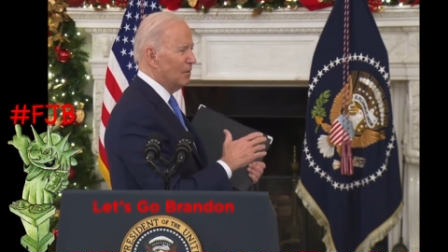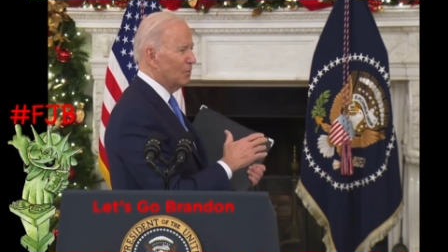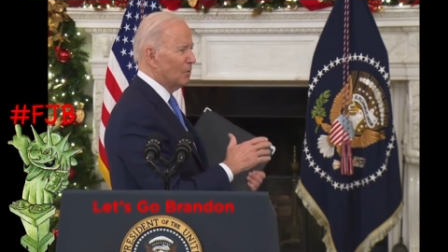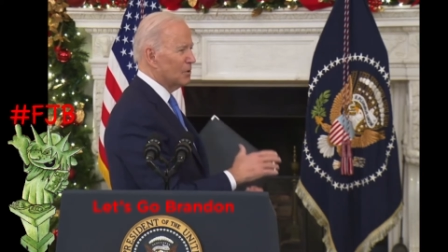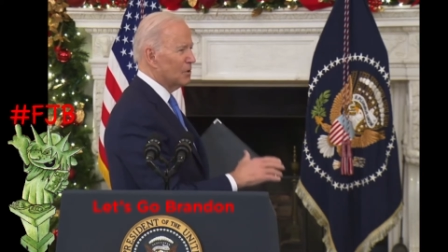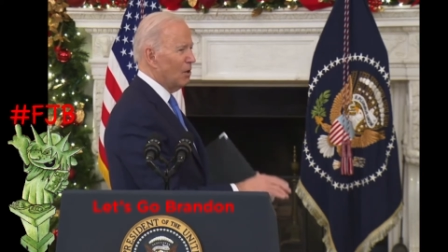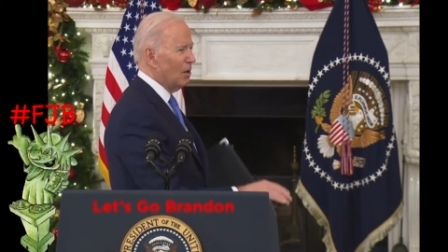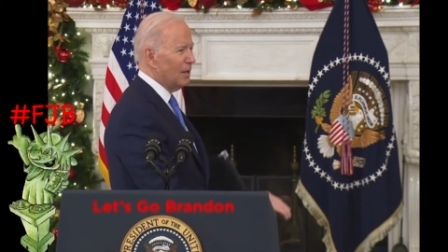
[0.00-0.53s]
We're
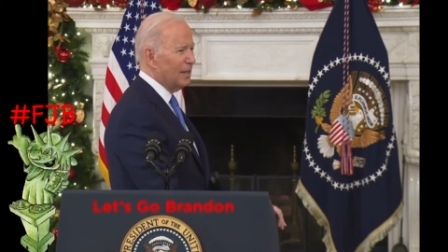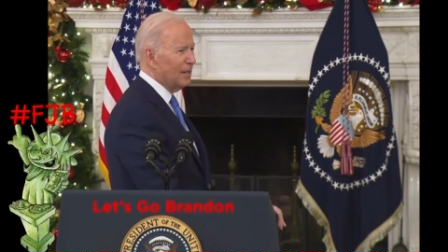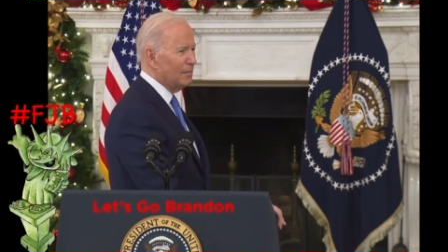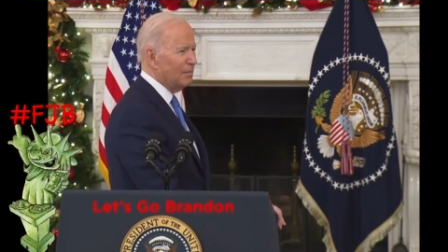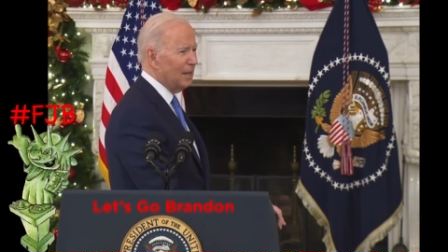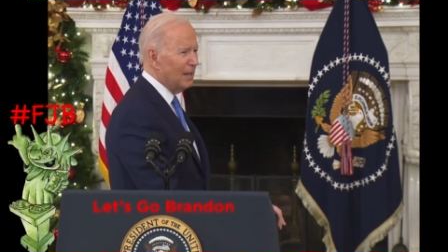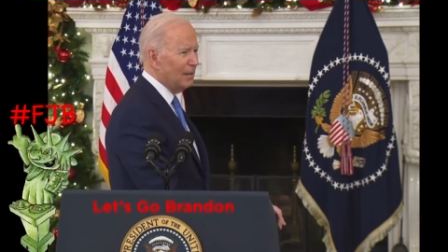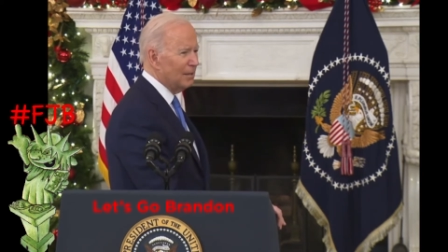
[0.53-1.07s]
talking
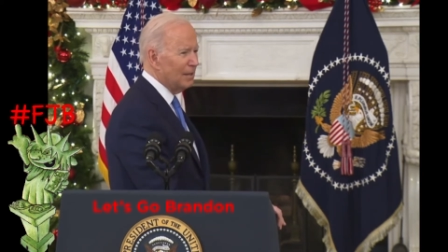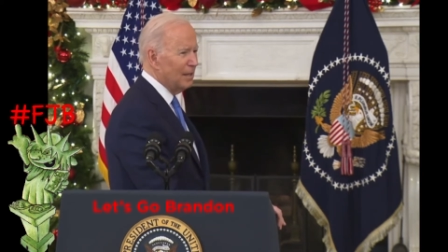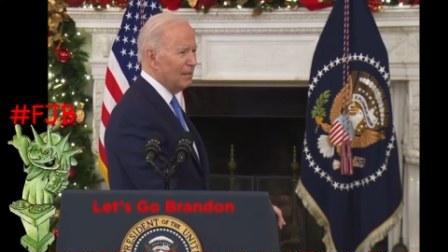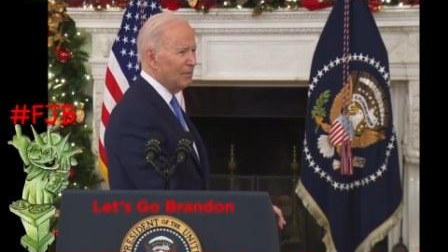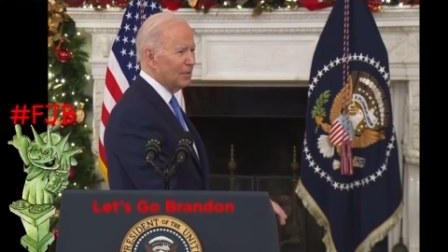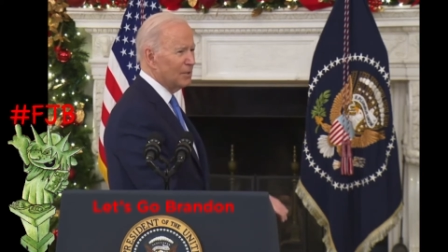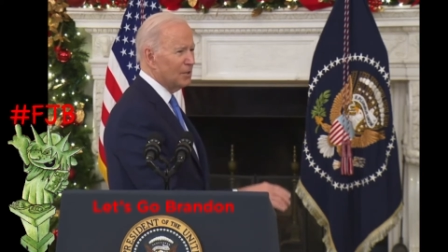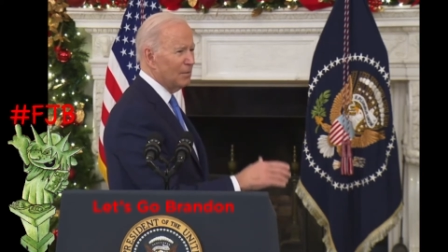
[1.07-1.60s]
about,
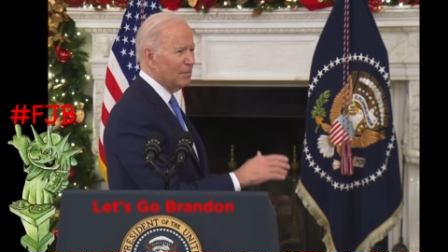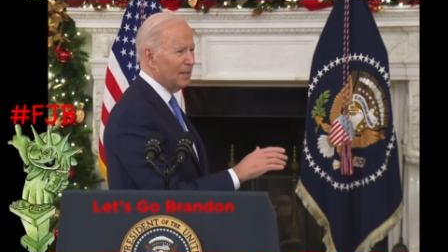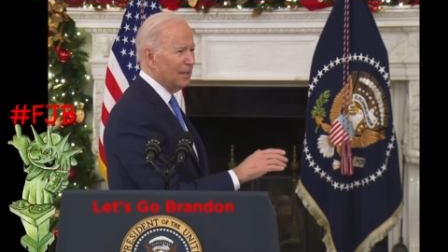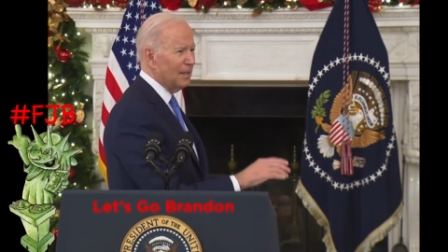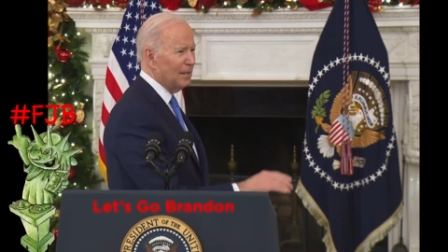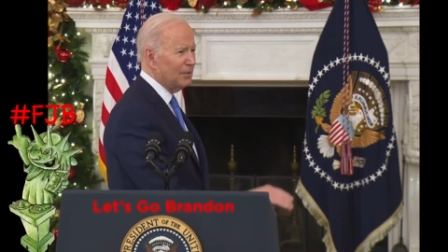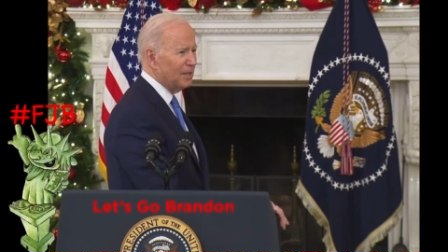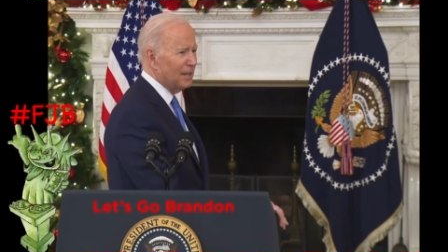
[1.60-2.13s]
we're talking about
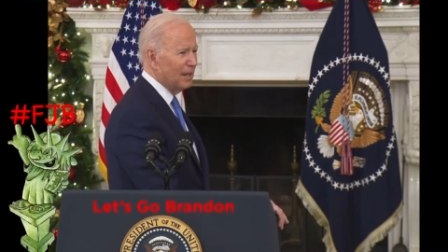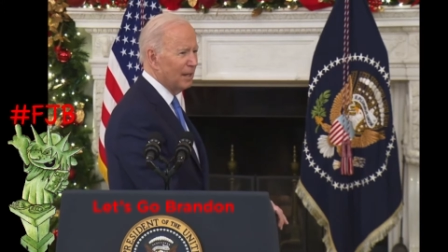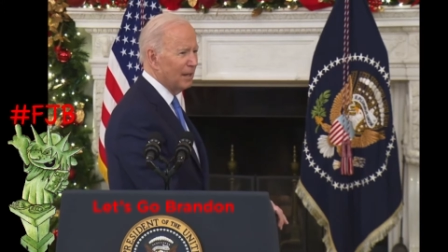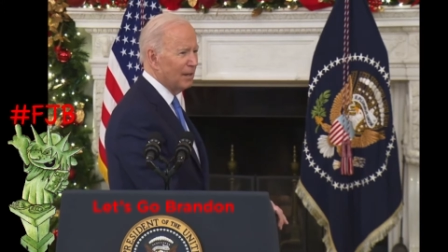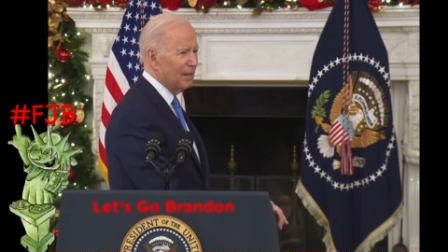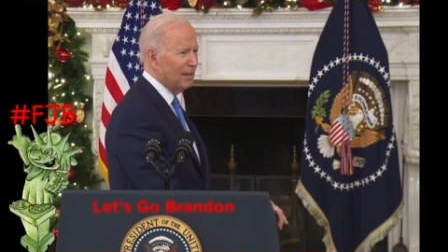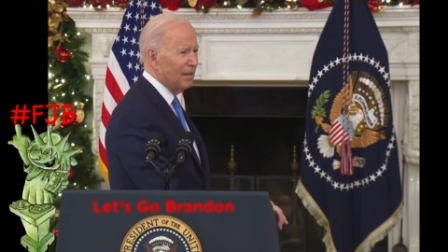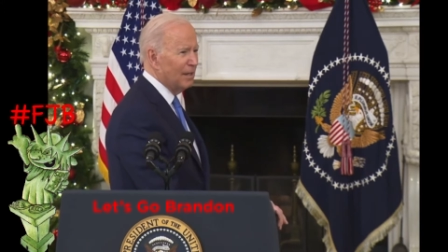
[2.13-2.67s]
healthcare,
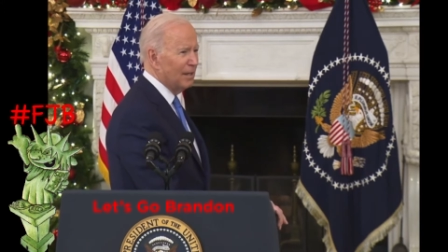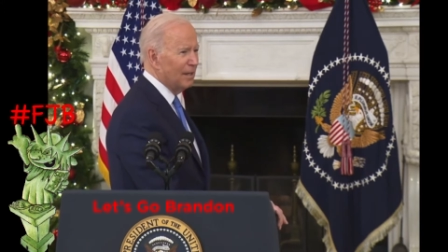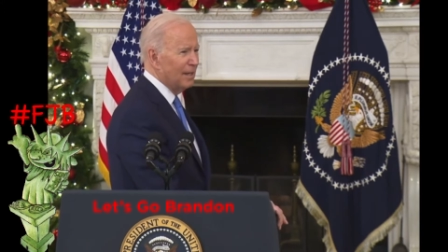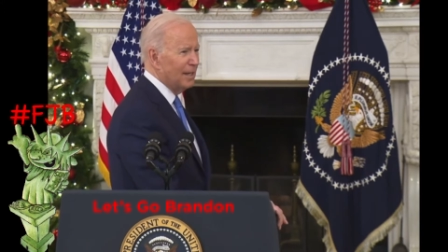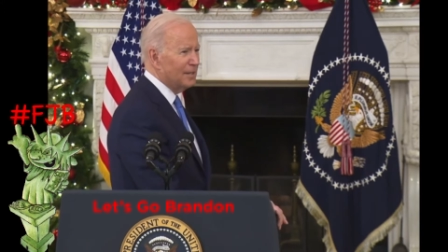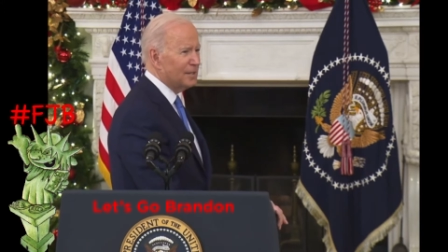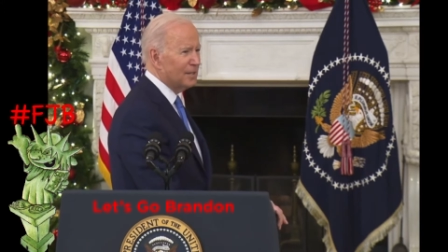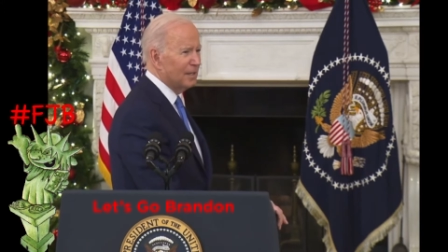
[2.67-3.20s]

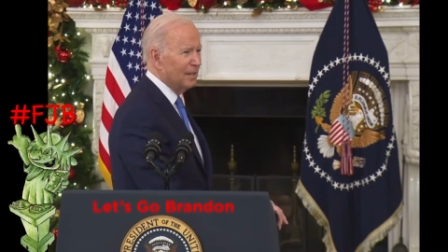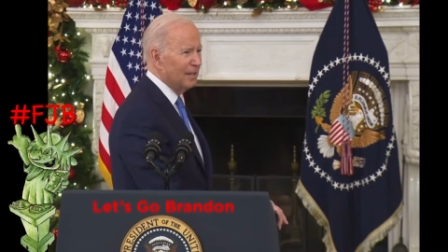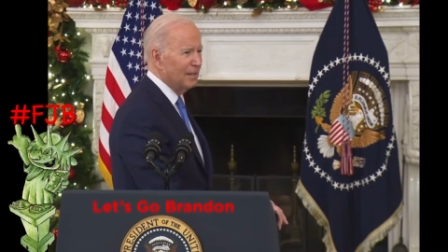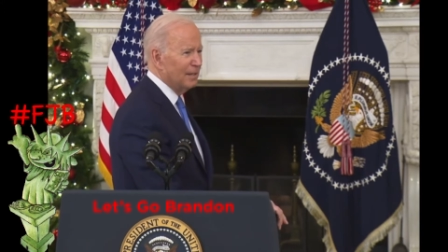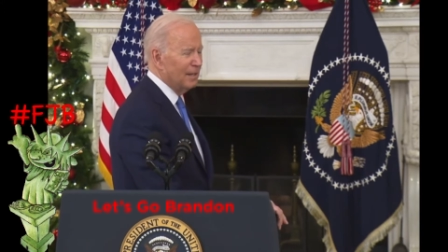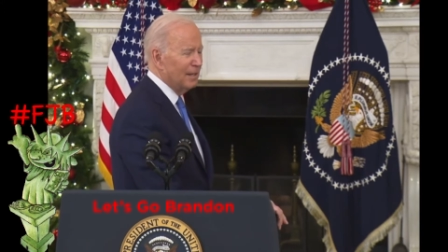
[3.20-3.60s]
insulin.